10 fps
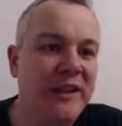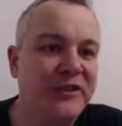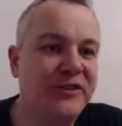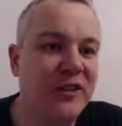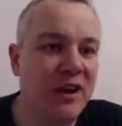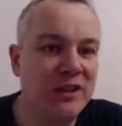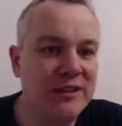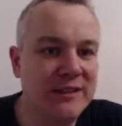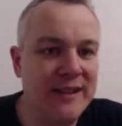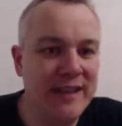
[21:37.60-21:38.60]
we
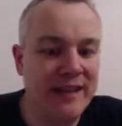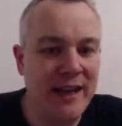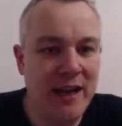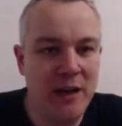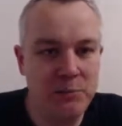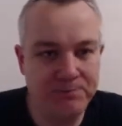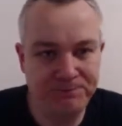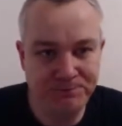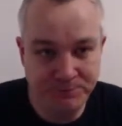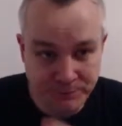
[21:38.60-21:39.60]
started then. Um,